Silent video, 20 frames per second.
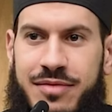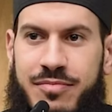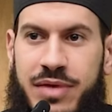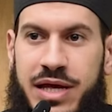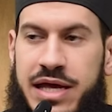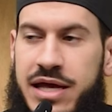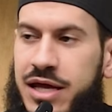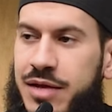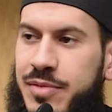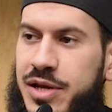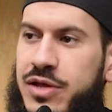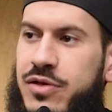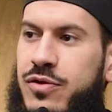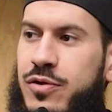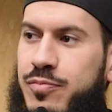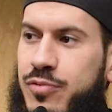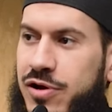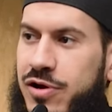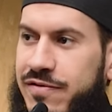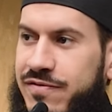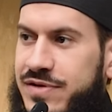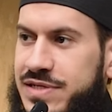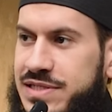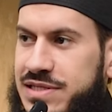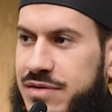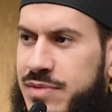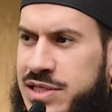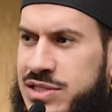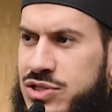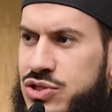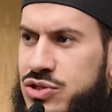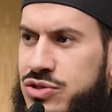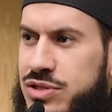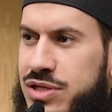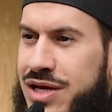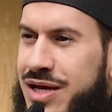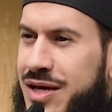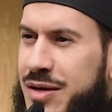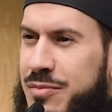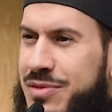and many other prophets and messengers.
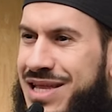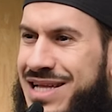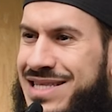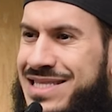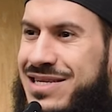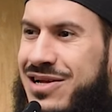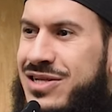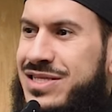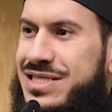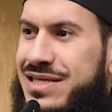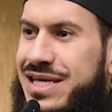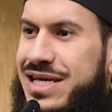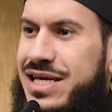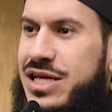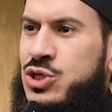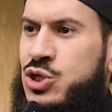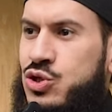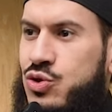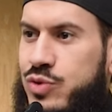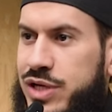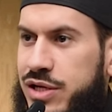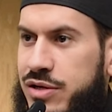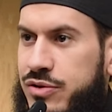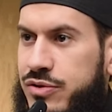But that's not the issue here.